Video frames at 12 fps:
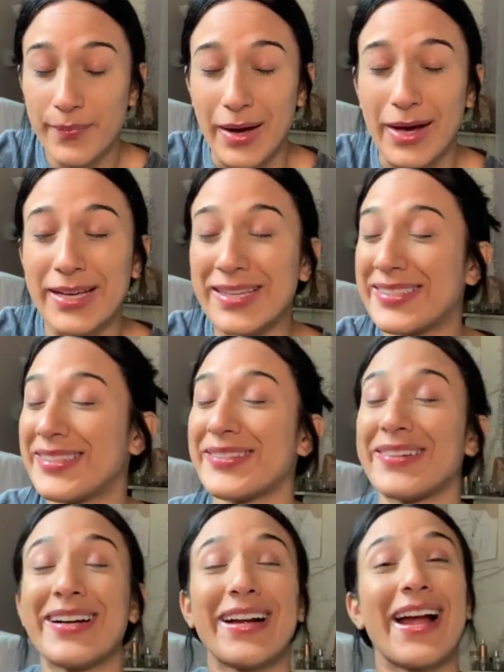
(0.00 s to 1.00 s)
I
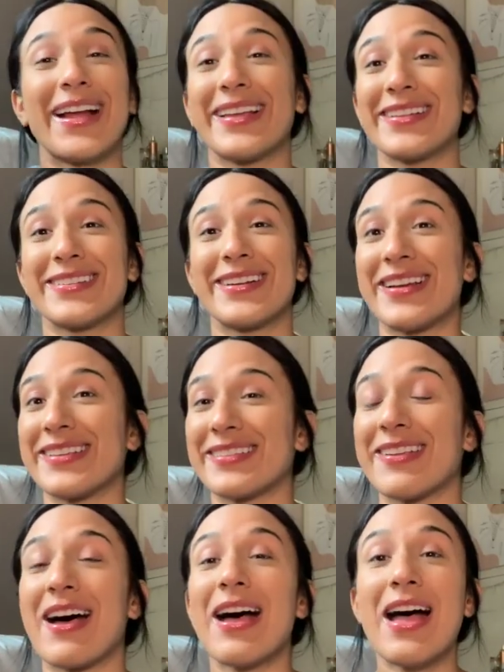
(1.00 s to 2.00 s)
swear, I kid you guys
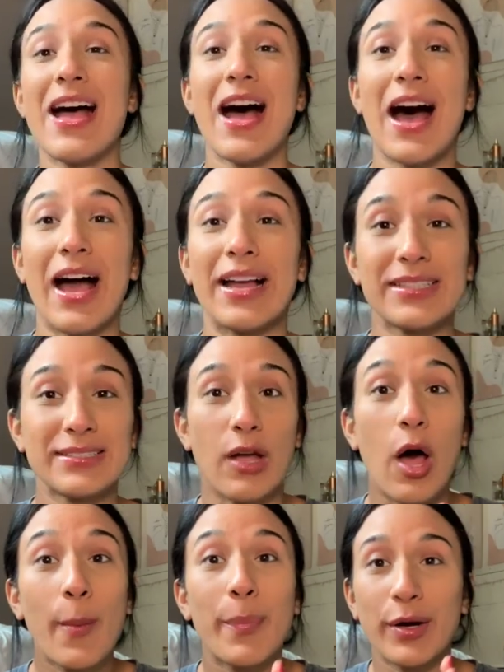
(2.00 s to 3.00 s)
not, I
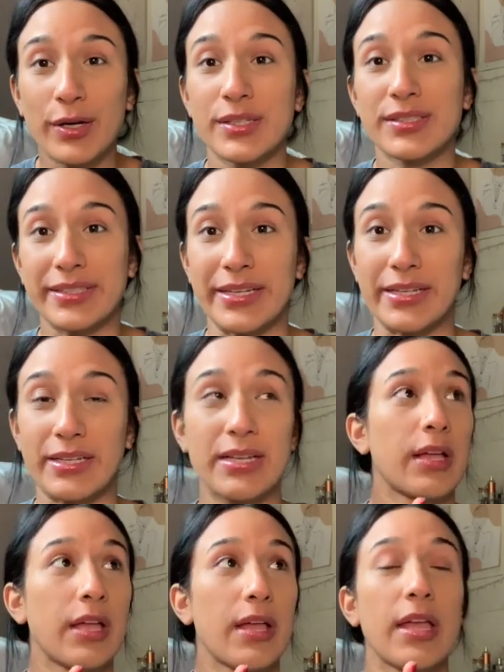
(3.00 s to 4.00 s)
saw a person
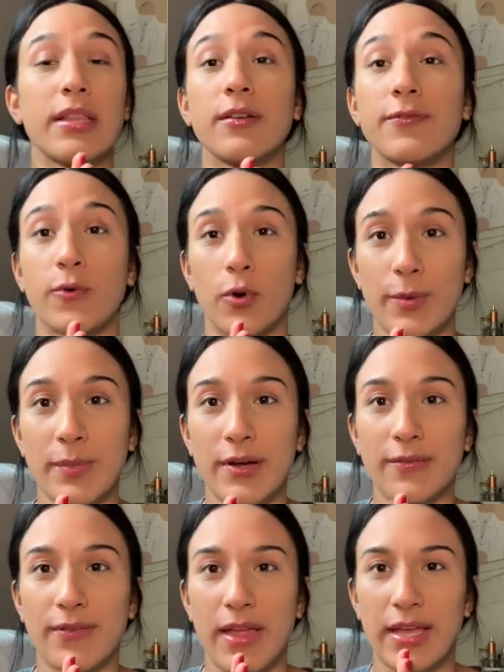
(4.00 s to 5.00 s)
in the form
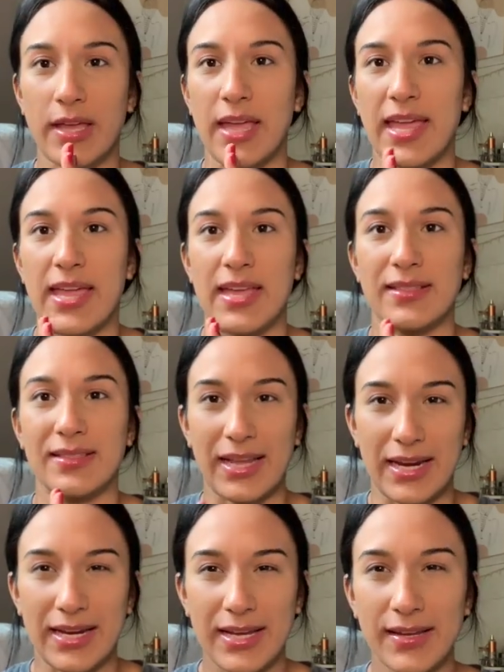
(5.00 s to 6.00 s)
of like a
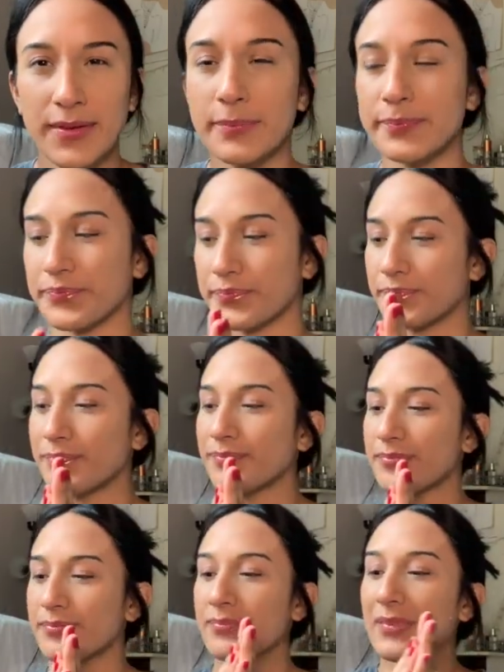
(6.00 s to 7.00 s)
lady
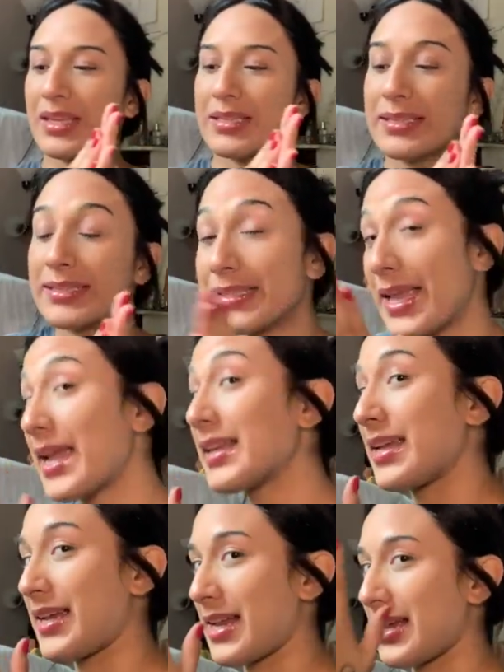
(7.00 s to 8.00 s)

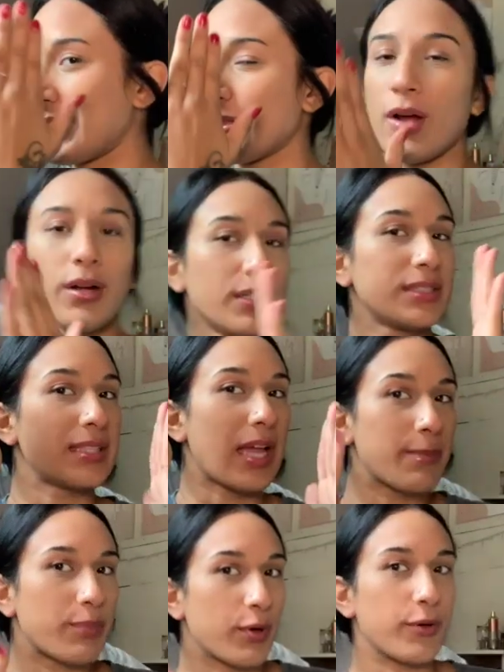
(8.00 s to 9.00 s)
standing. I saw her
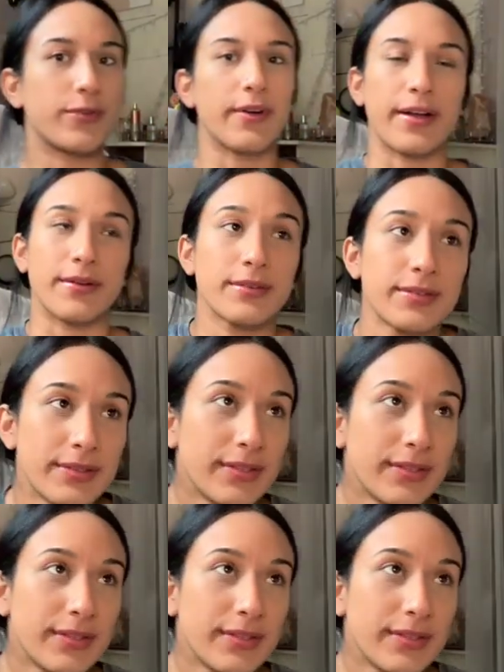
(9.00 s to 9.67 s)
side profile.